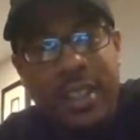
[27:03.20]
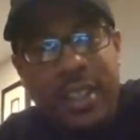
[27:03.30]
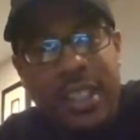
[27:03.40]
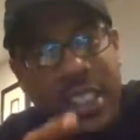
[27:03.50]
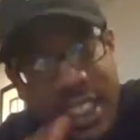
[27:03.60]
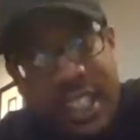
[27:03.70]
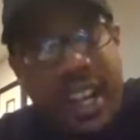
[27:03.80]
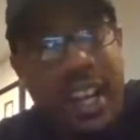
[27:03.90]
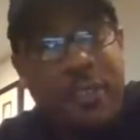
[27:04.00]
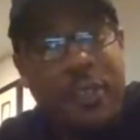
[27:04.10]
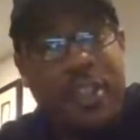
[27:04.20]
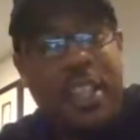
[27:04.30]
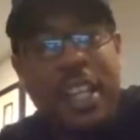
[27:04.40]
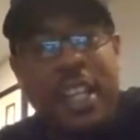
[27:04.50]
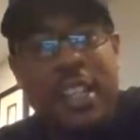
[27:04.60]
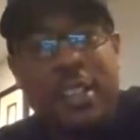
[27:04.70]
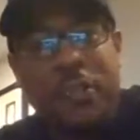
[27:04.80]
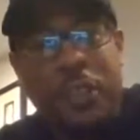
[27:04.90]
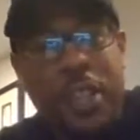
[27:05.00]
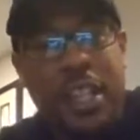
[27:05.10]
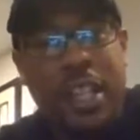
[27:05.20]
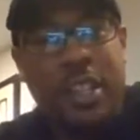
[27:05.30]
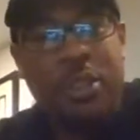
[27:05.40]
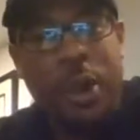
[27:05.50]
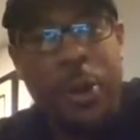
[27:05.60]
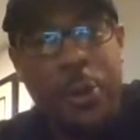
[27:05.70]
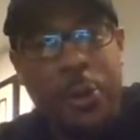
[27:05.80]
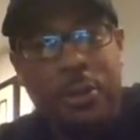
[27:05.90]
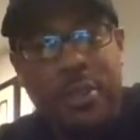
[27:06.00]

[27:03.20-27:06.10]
is in line for the king, for the throne.